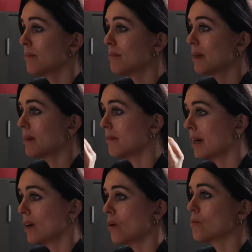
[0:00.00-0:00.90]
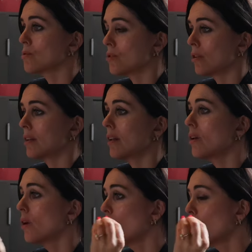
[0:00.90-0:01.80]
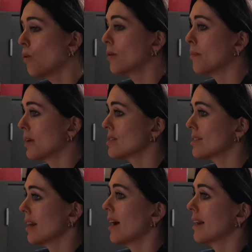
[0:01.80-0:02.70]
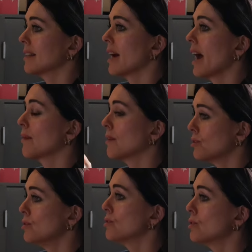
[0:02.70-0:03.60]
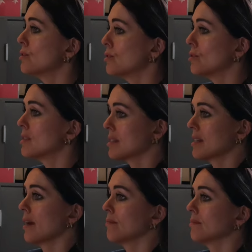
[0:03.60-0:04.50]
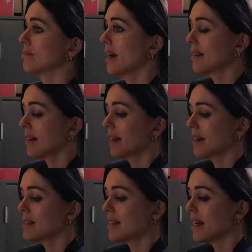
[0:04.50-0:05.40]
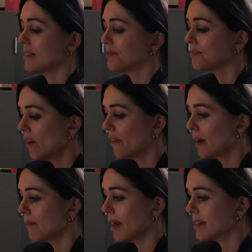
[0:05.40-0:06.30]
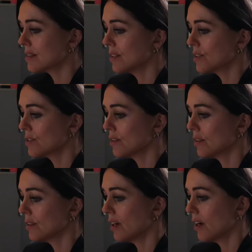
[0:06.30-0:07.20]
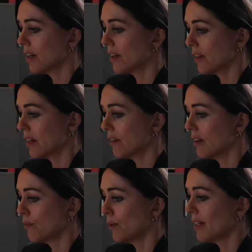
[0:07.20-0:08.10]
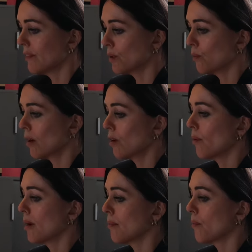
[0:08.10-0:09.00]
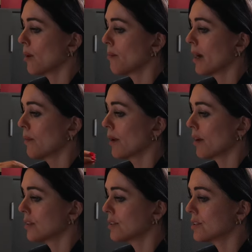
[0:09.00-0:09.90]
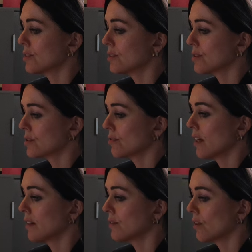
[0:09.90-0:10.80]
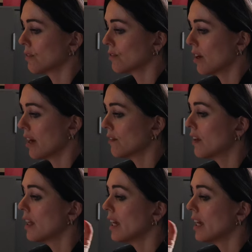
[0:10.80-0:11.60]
I built my own circle, one person at a time, and you can do the same. And it's like I said on that message earlier that I read, we live in a world whereby we are conditioned to survive, not try.